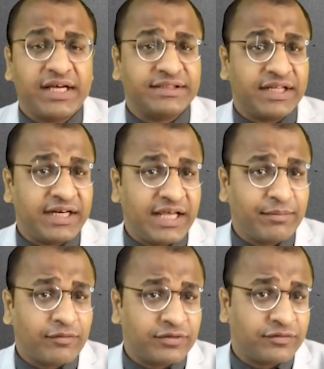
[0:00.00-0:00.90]
the
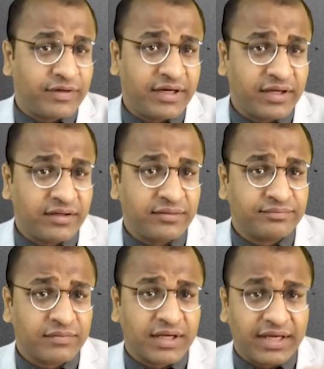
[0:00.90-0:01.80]
name of the vendor,
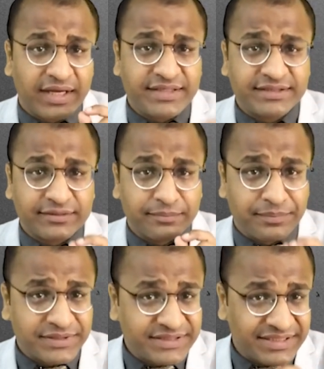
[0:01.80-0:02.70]
its
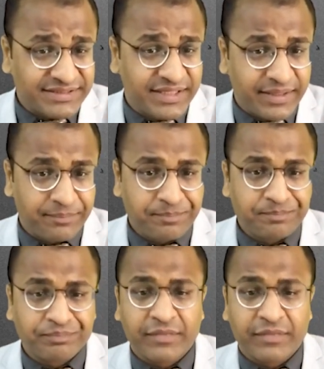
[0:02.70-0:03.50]
business name,